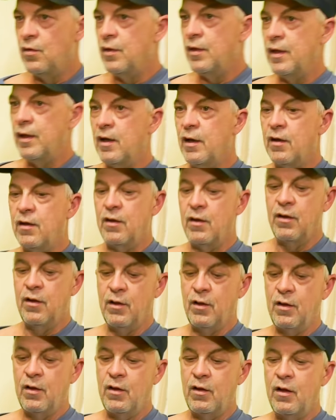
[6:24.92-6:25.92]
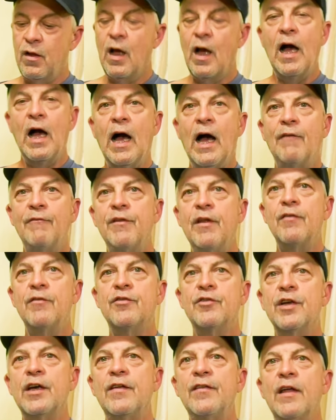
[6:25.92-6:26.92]
Yeah. These look good. I'm going to taste
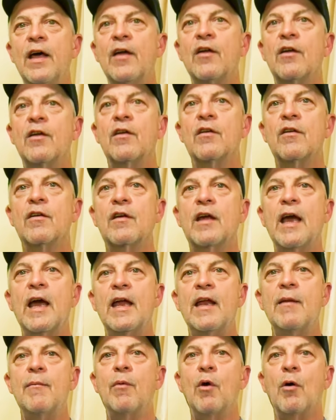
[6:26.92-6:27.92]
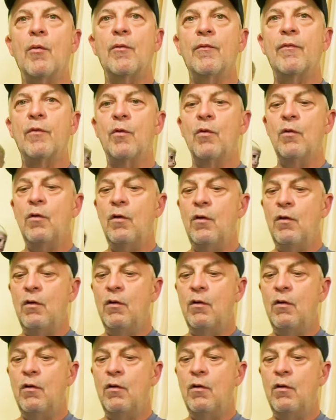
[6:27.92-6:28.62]
one. I've never one. seen that candy bar before.